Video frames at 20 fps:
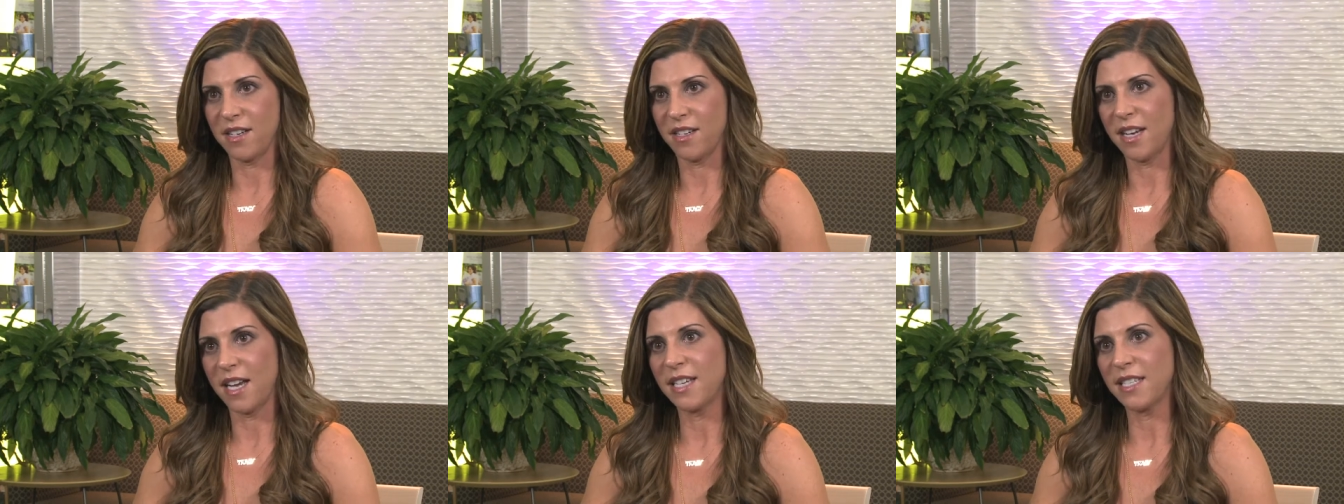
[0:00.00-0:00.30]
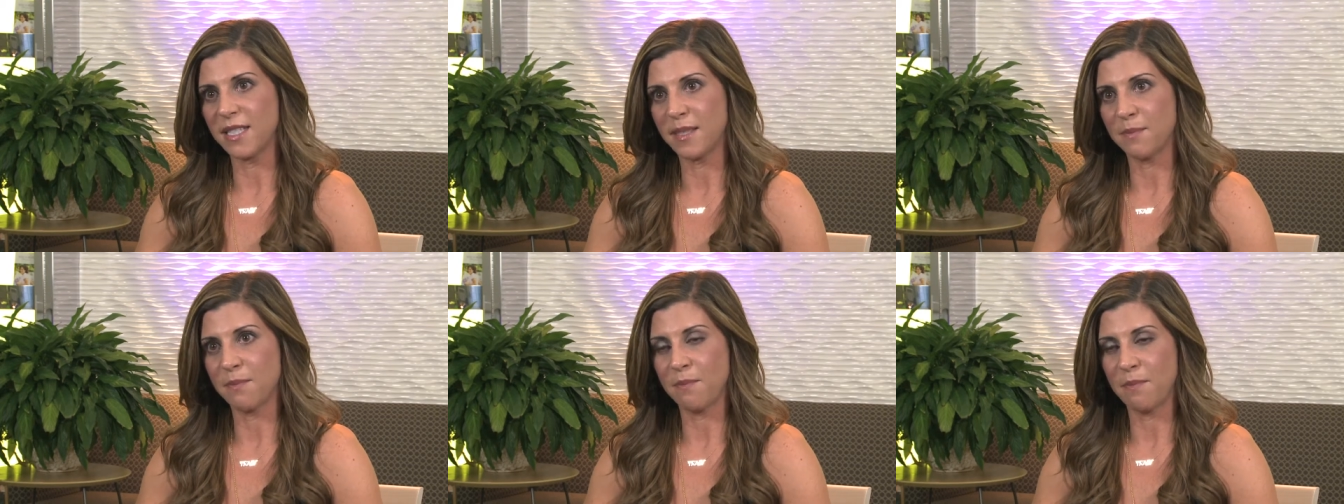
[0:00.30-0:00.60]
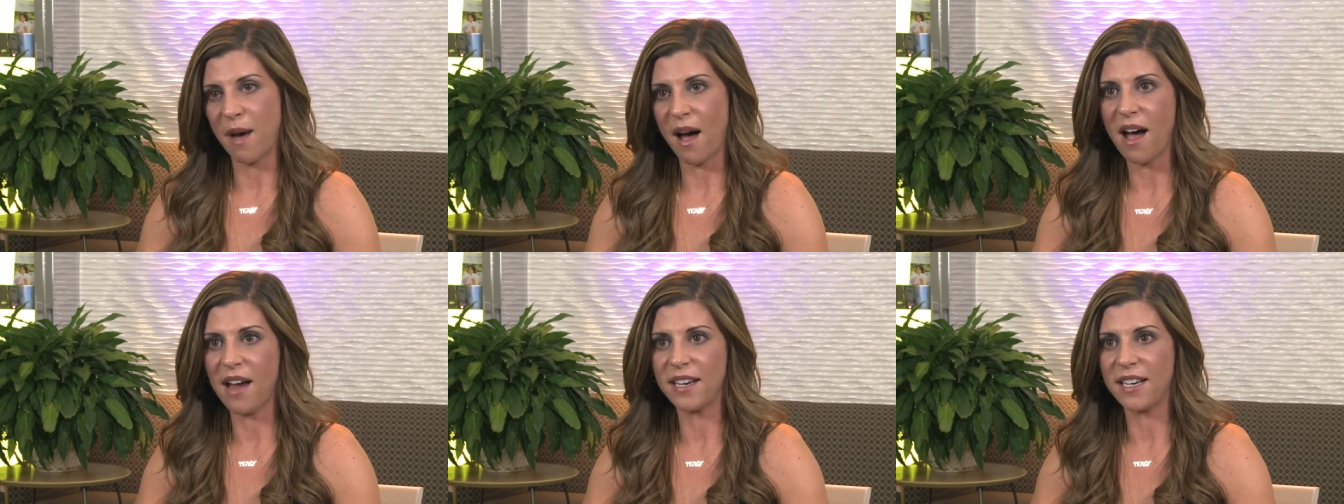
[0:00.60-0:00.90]
nice
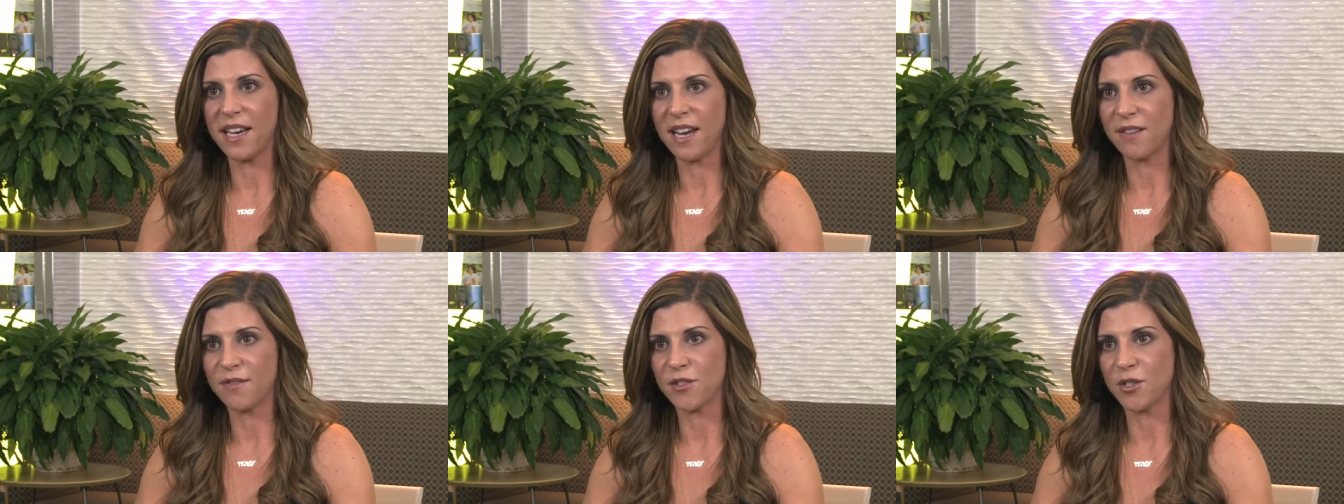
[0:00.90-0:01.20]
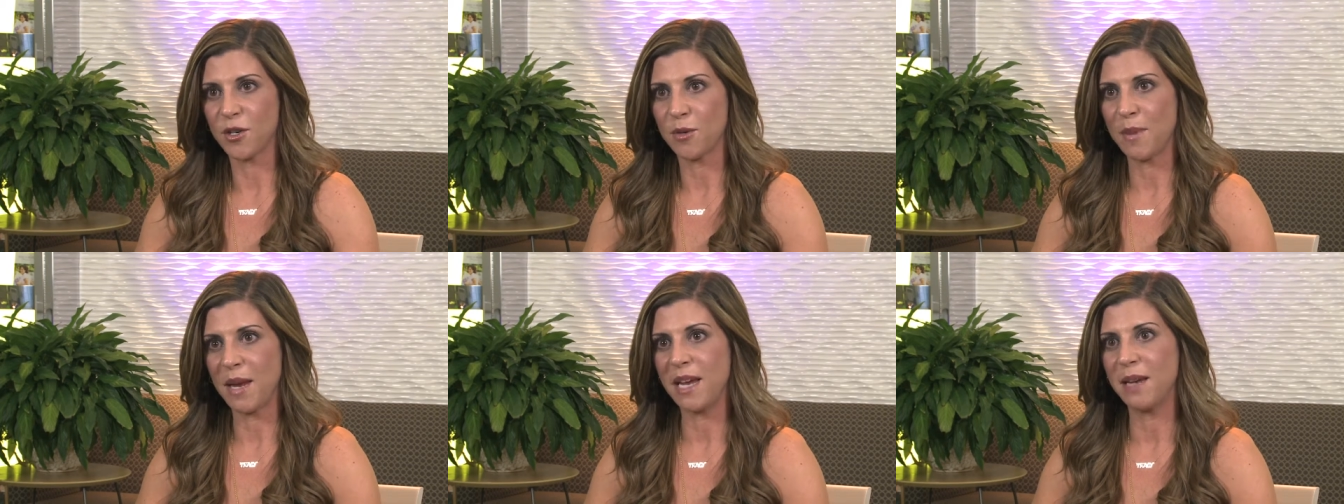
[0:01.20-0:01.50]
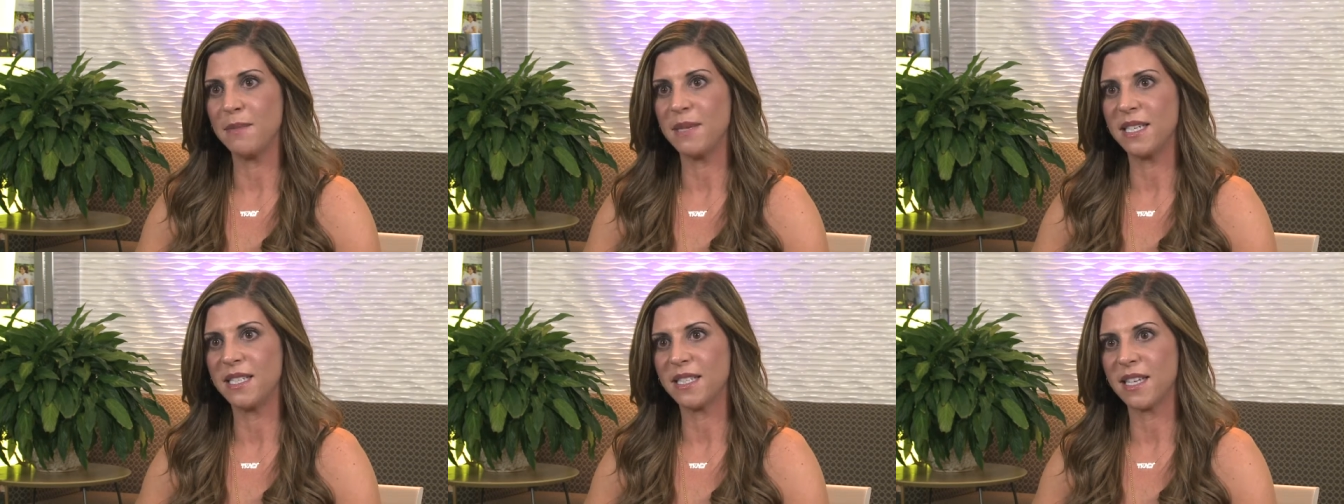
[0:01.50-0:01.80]
body after your
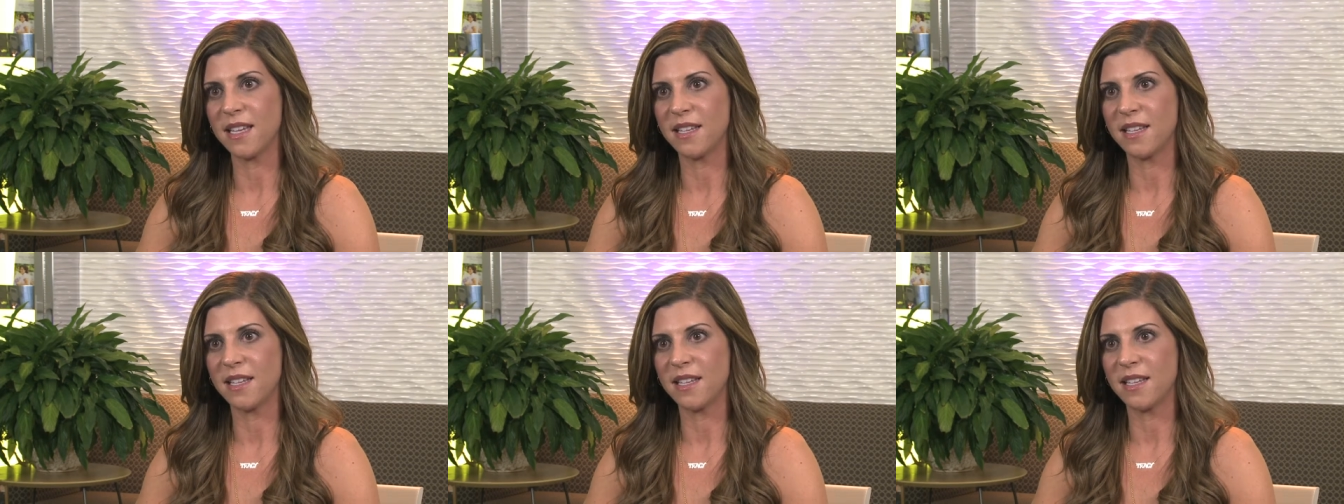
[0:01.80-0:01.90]
babies,